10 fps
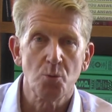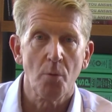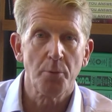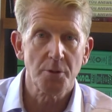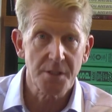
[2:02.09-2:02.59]
will
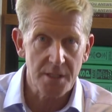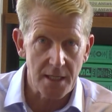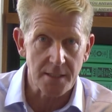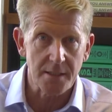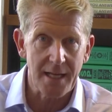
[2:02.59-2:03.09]

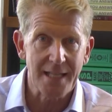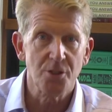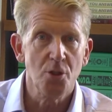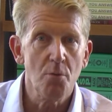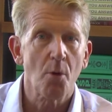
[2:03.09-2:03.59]
persist as
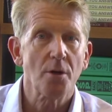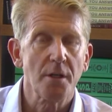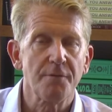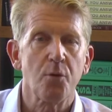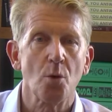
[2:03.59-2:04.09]
new
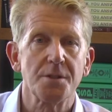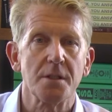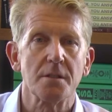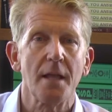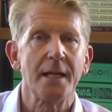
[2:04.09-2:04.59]
market
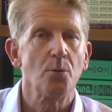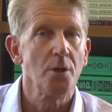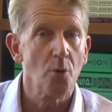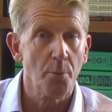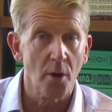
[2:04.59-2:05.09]
forces like
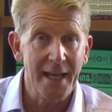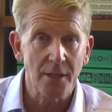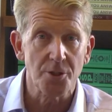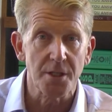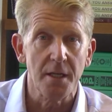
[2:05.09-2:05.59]
renewable
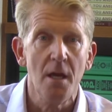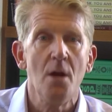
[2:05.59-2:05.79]
energy